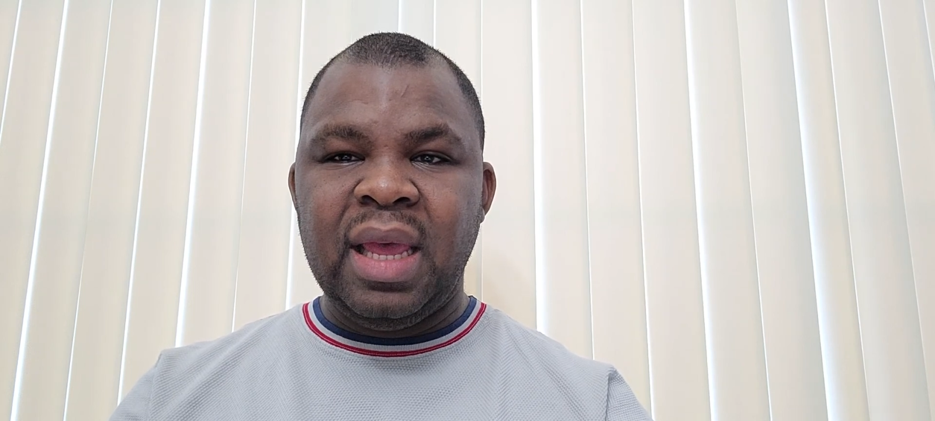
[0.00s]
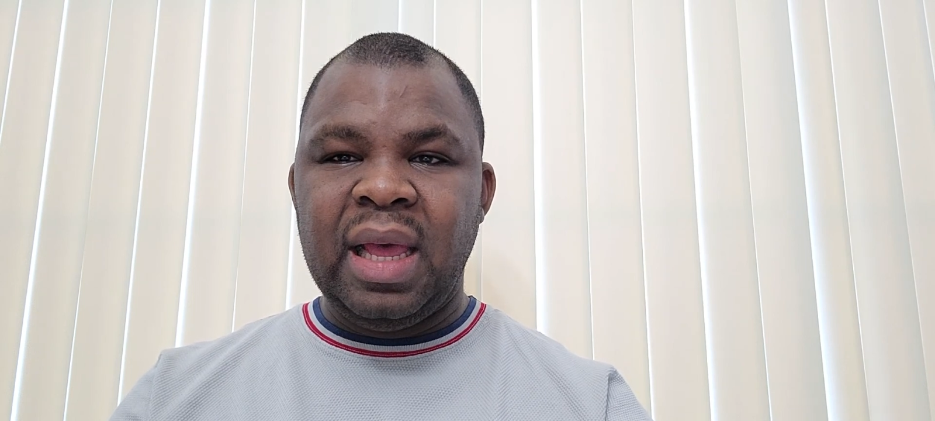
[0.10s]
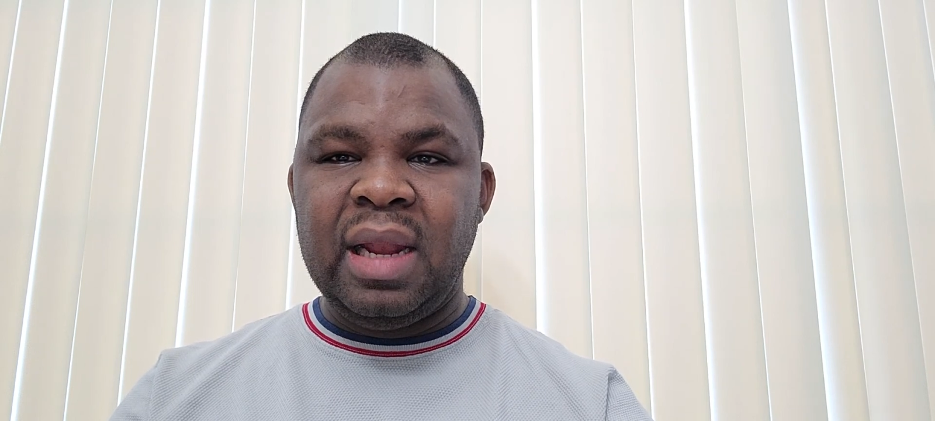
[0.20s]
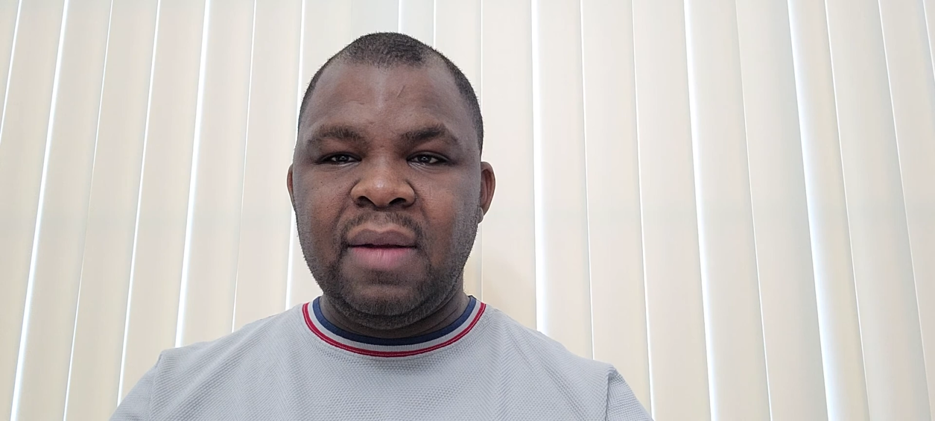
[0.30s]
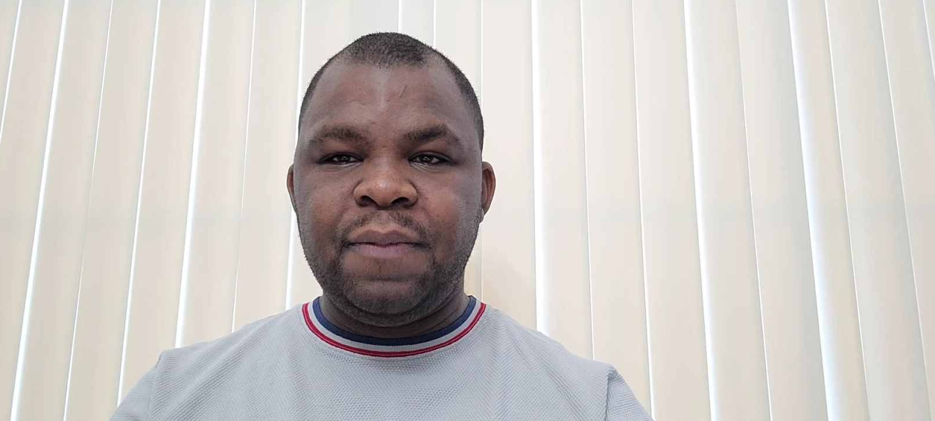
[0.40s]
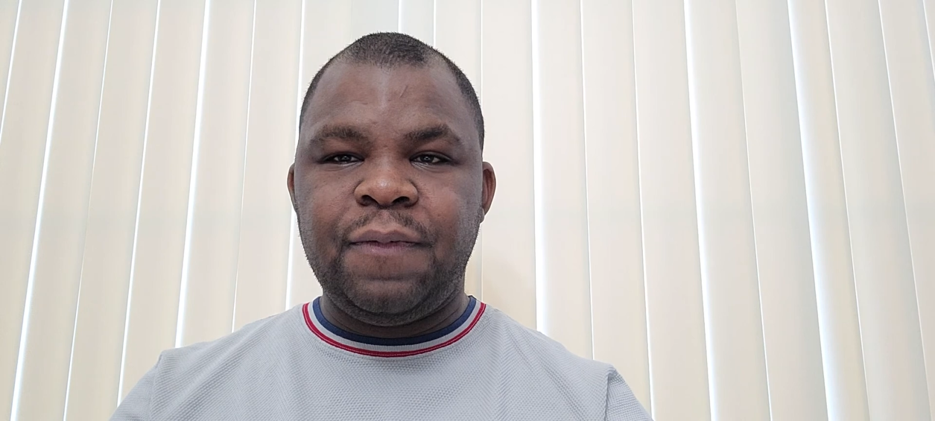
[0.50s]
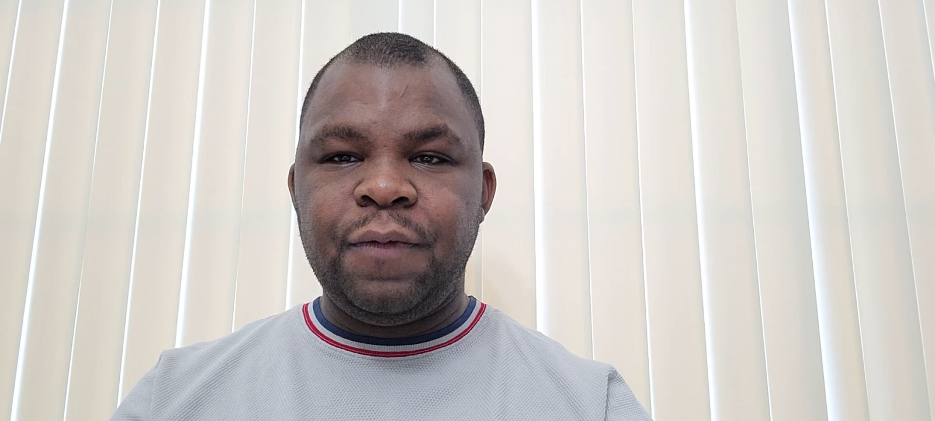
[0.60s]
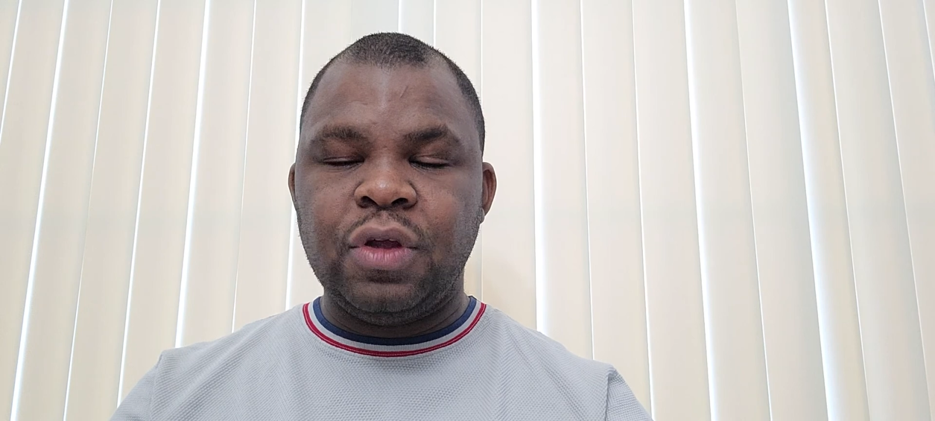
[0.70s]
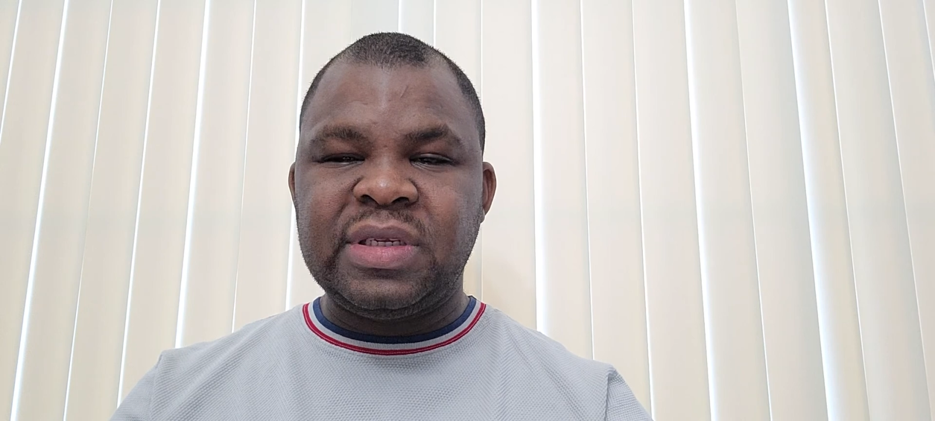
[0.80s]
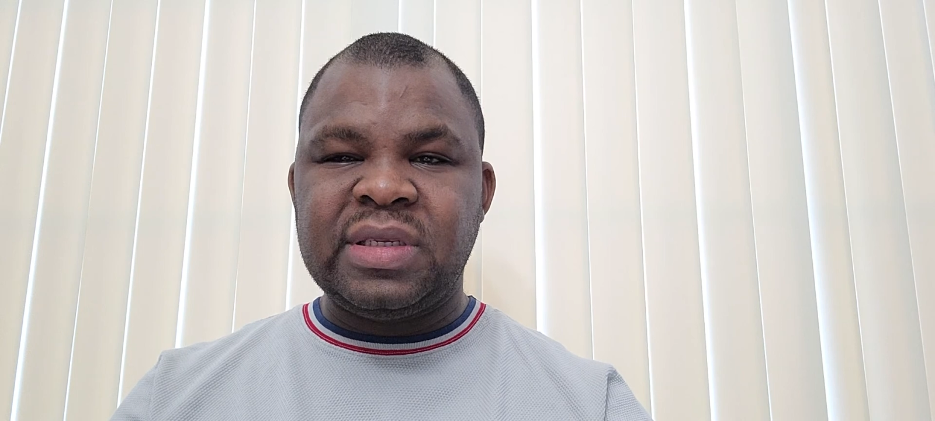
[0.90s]
help
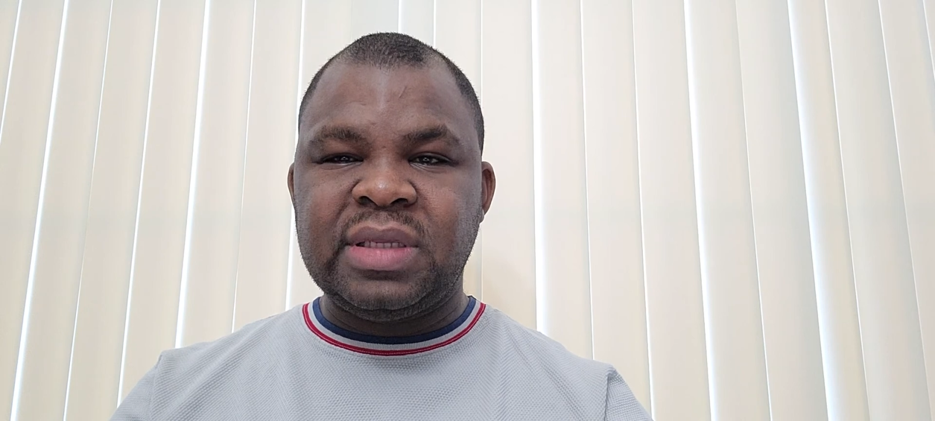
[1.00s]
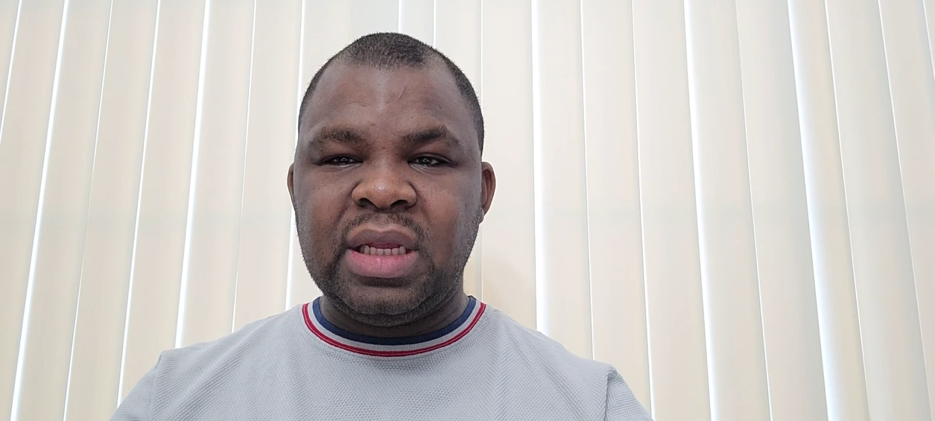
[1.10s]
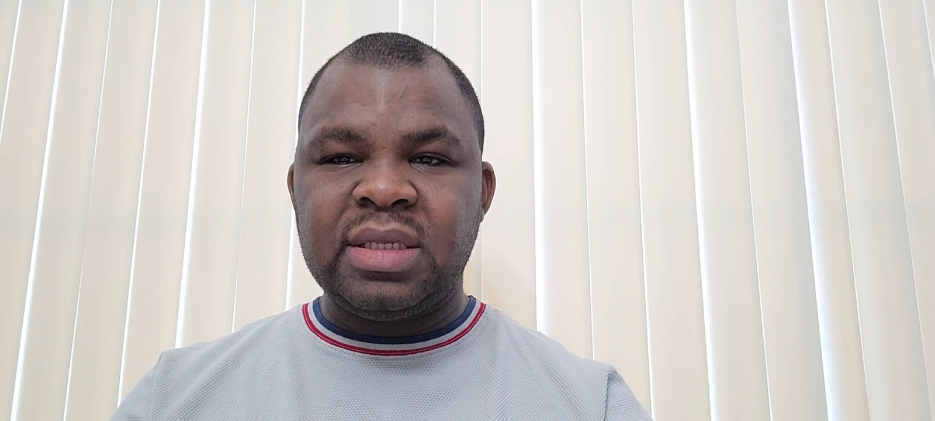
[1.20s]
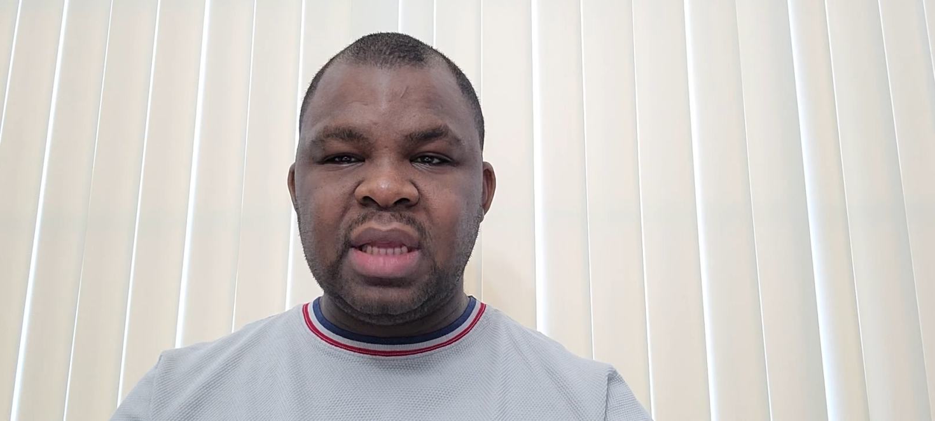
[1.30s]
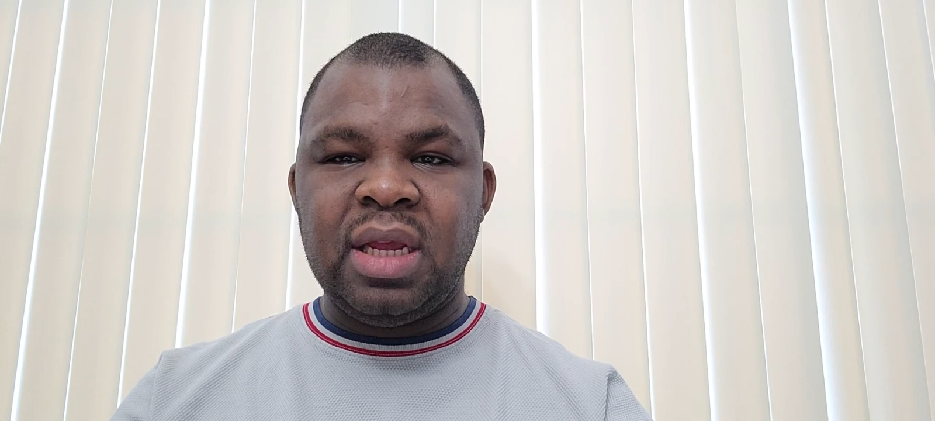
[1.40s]
for state